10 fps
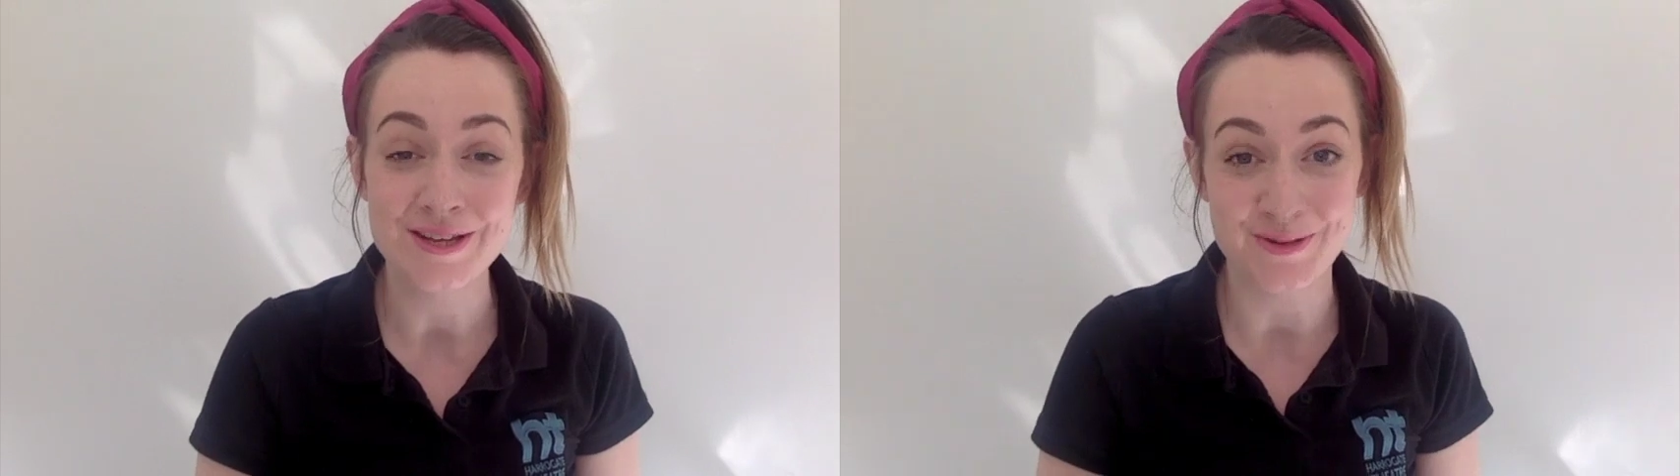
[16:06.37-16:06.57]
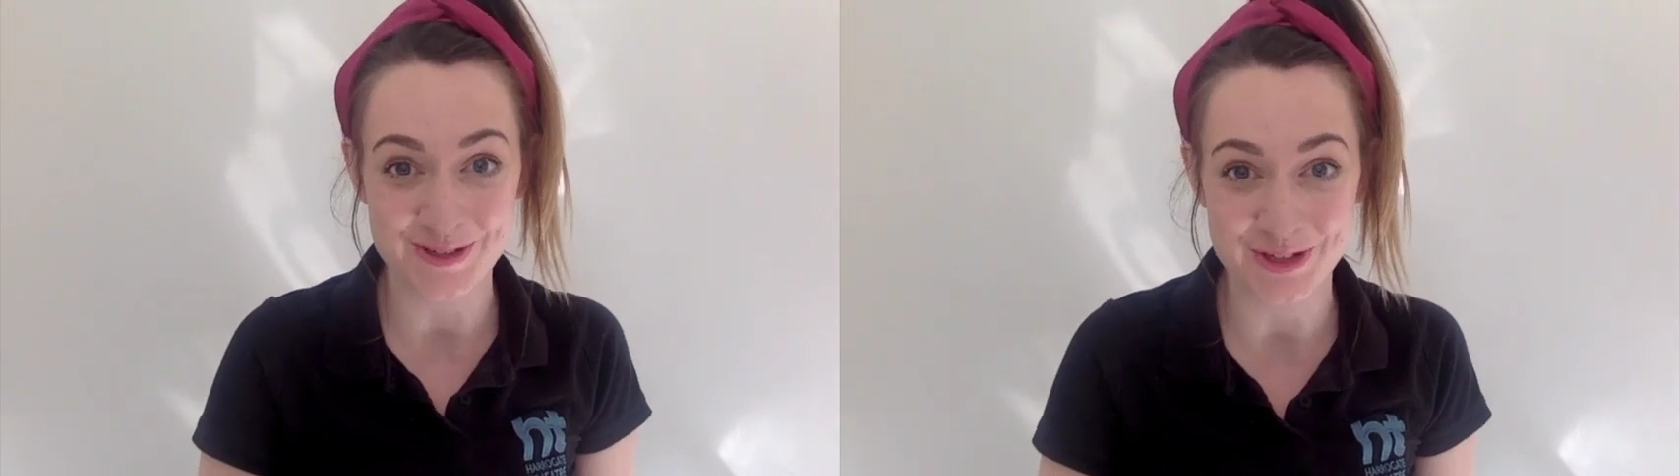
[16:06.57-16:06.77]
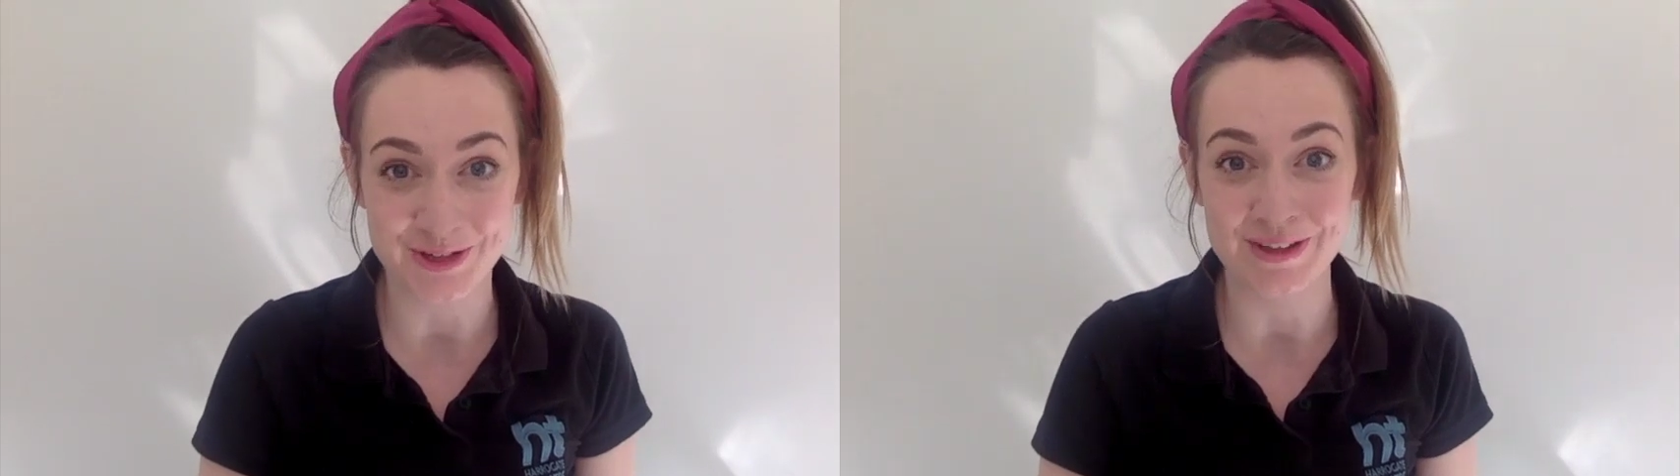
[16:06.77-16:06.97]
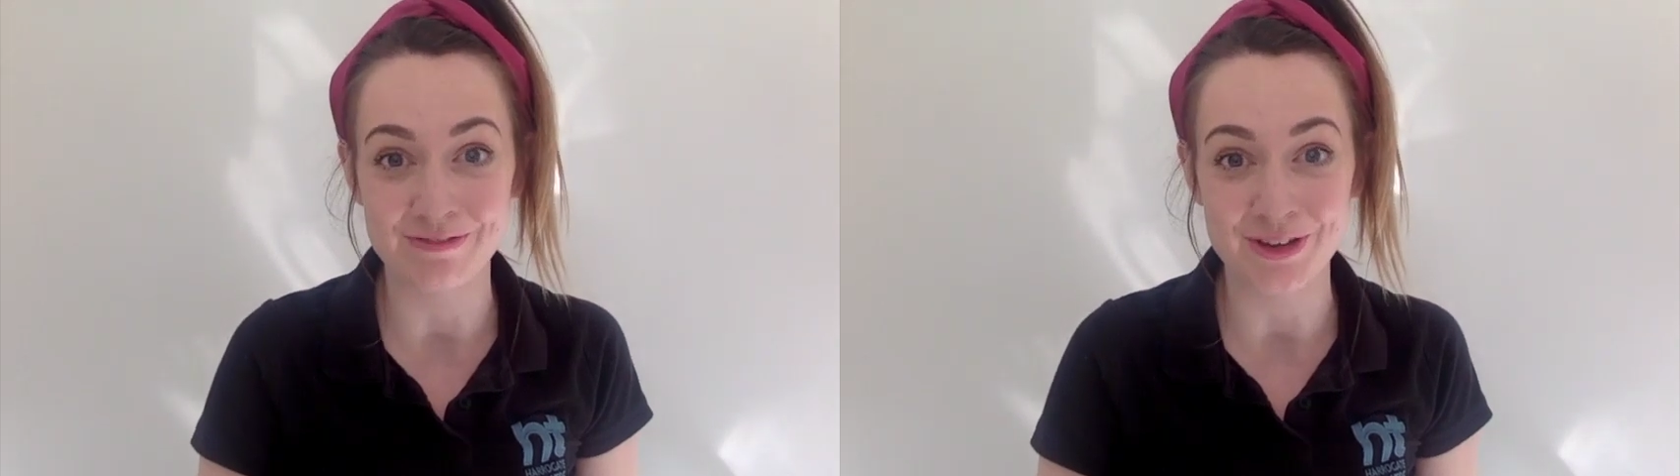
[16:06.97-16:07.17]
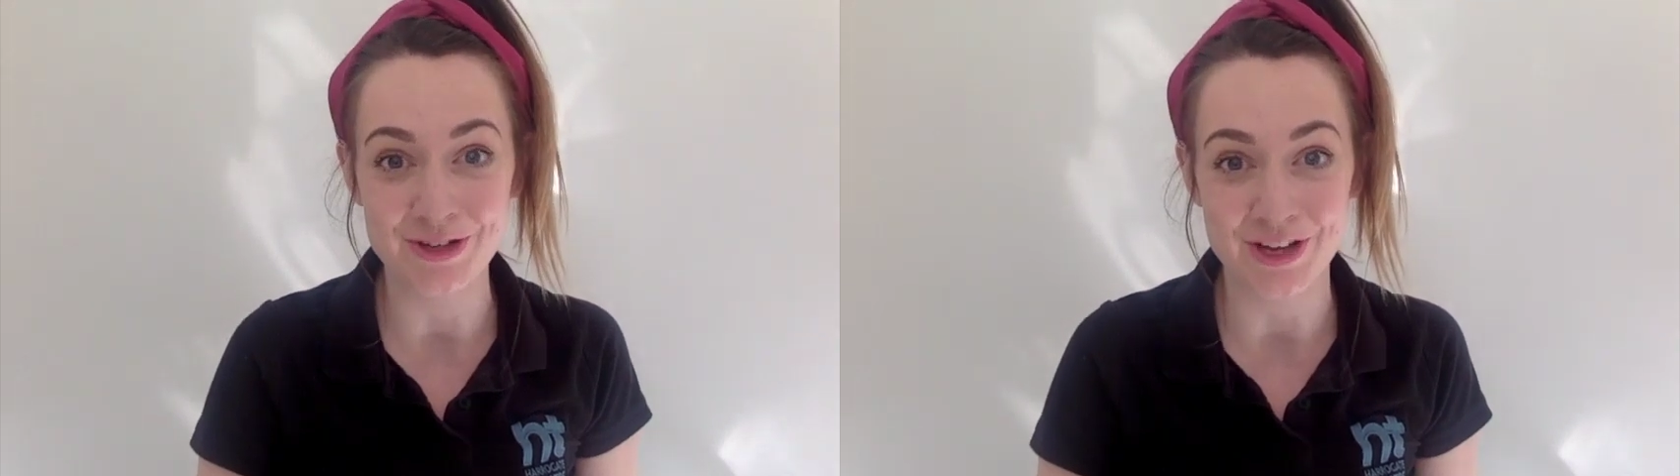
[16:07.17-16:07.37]
to ensure the
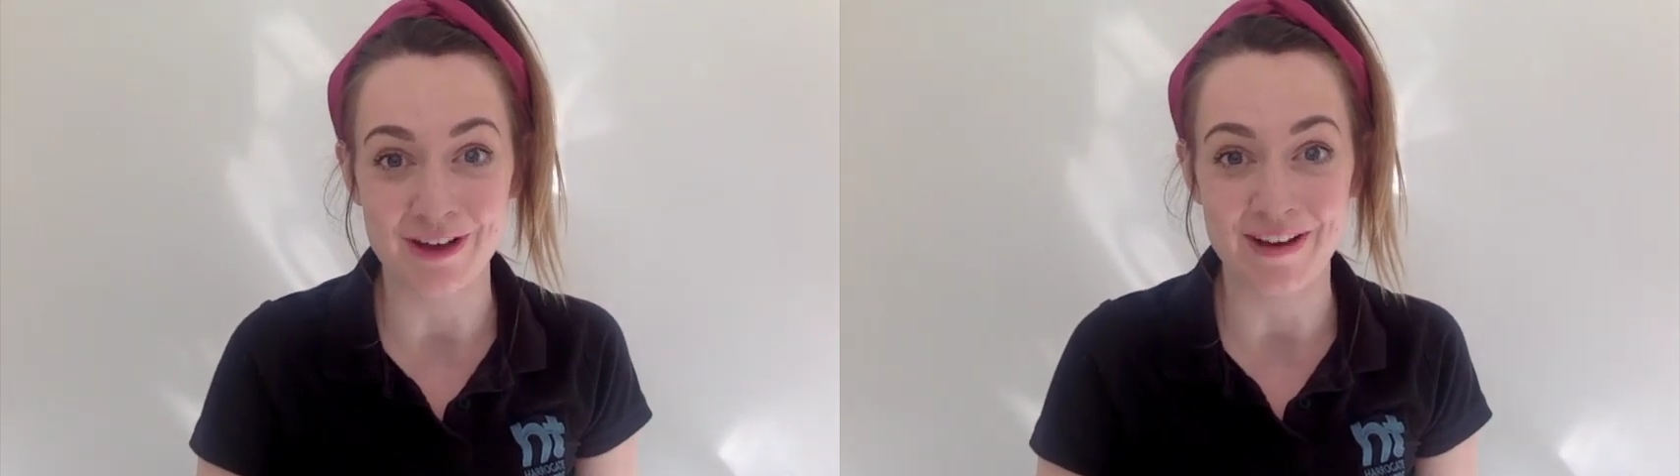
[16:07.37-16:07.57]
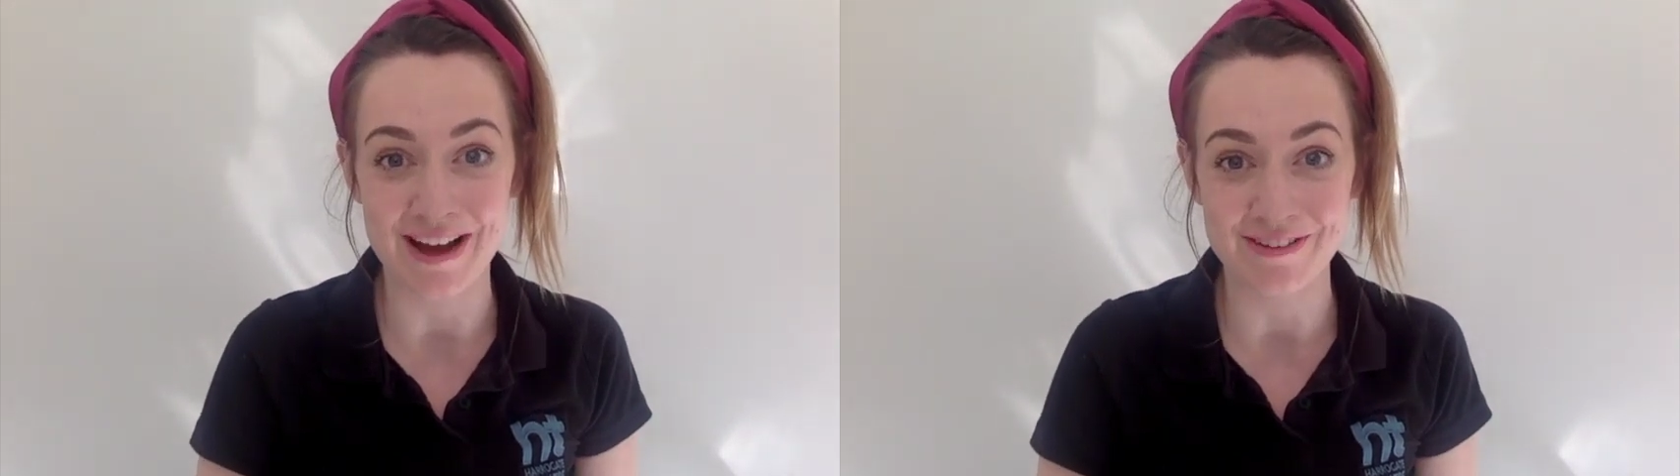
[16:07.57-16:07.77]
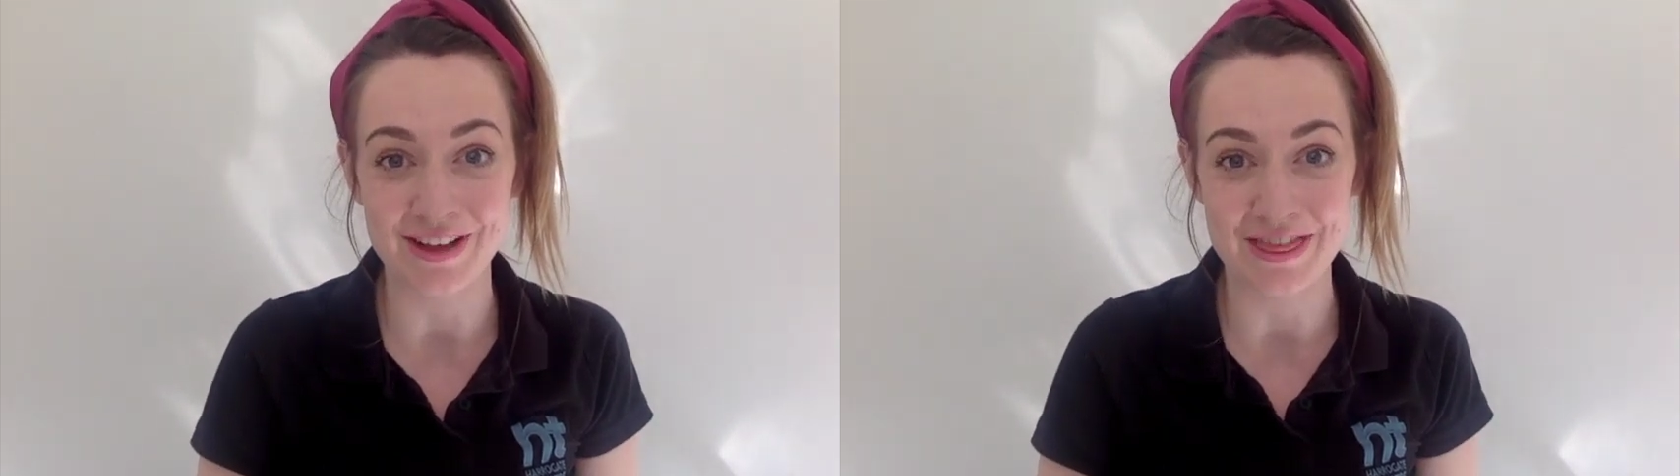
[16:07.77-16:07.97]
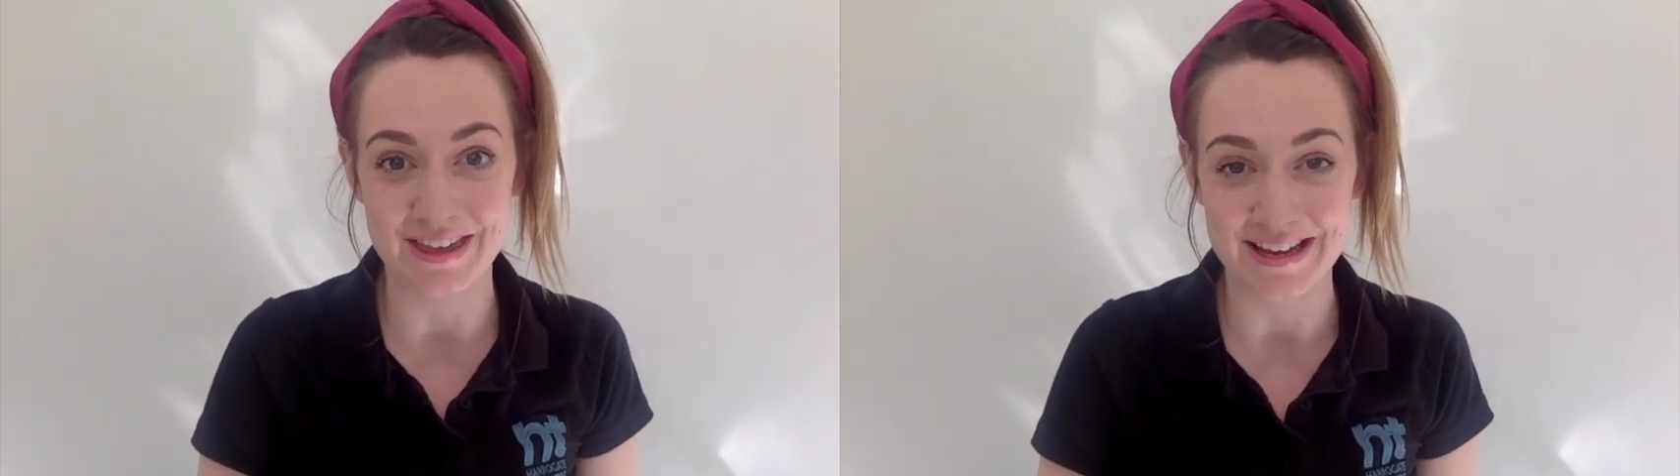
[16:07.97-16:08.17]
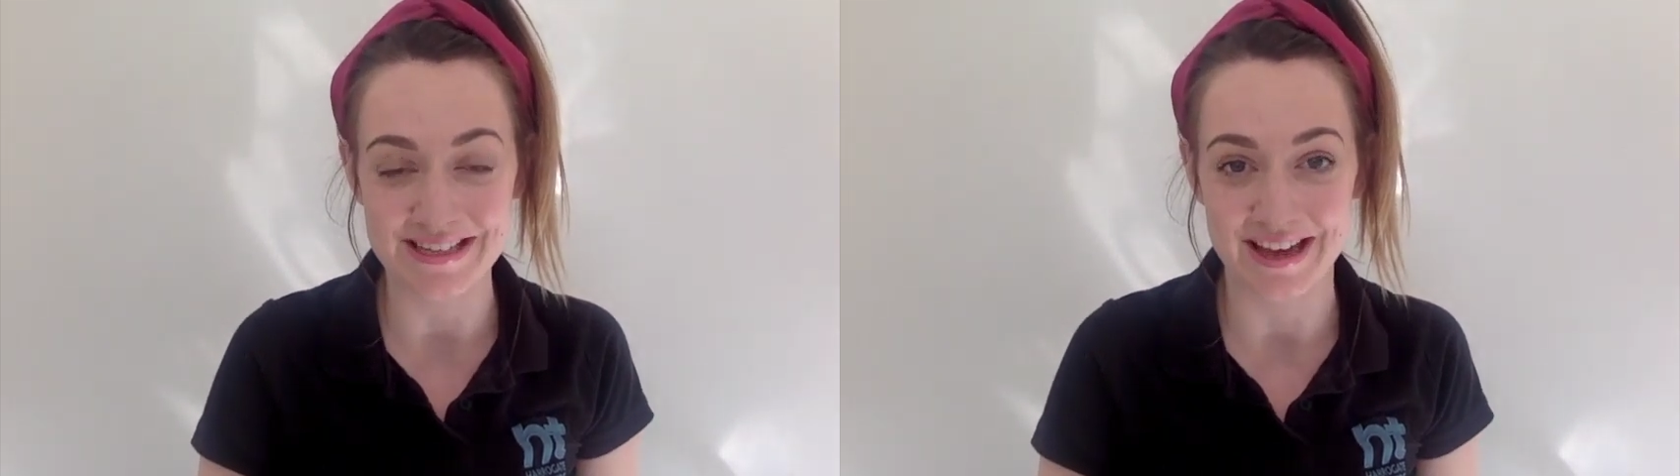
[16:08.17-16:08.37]
future of Harrogate
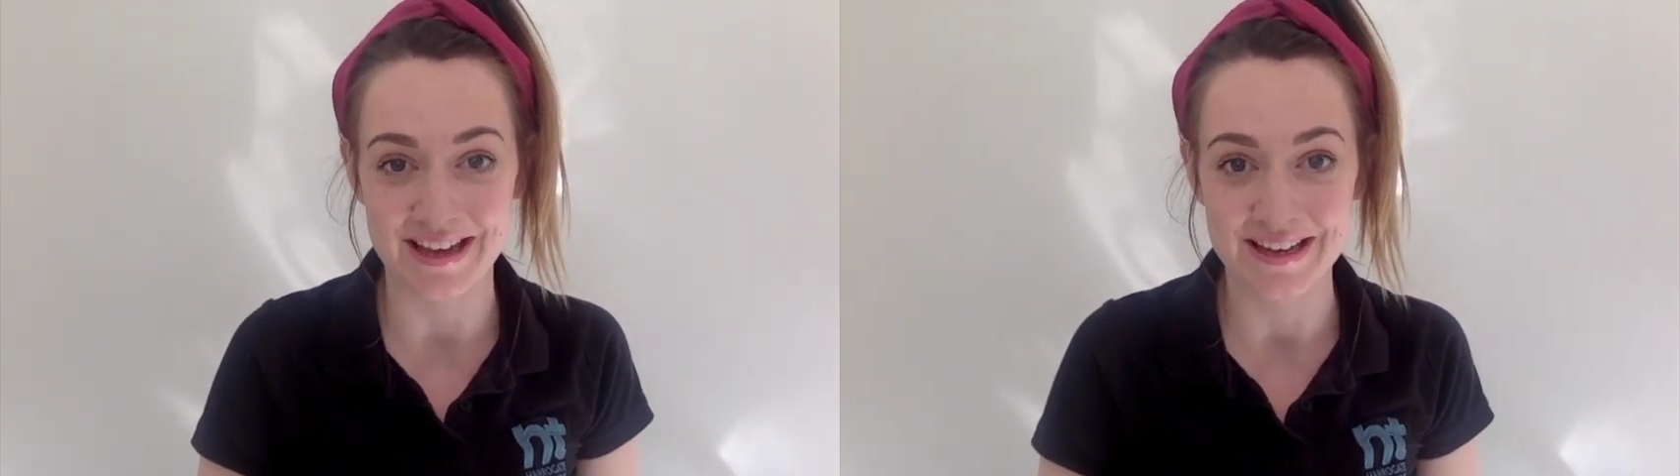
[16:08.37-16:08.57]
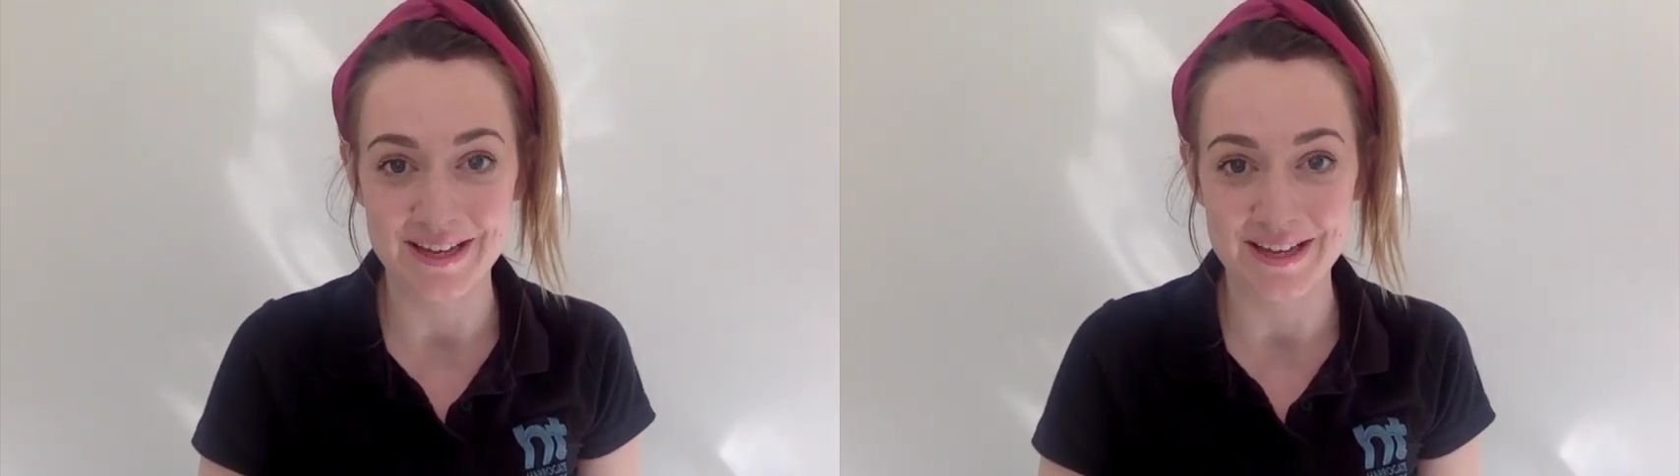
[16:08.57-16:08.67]
Theatre.